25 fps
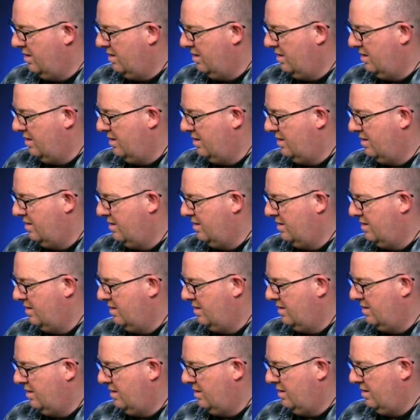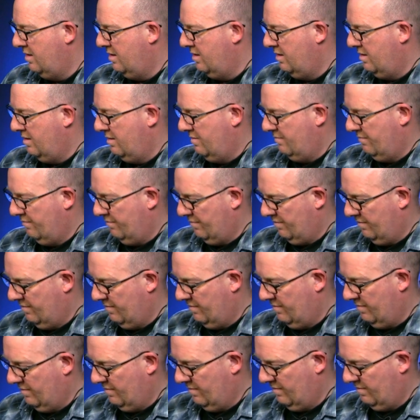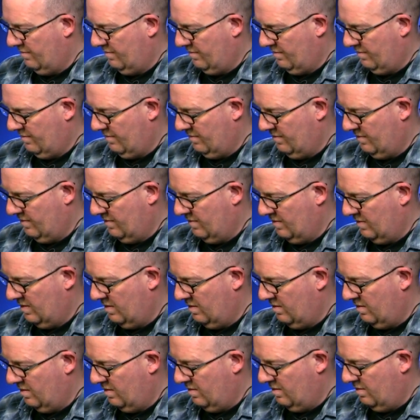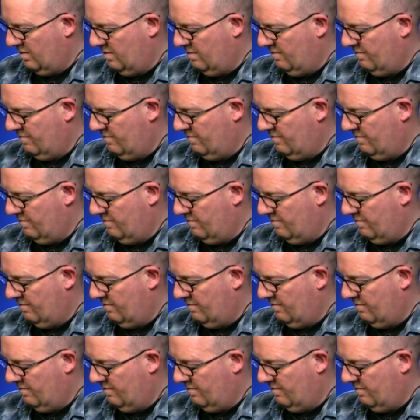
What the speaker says: No words are spoken by the person on screen.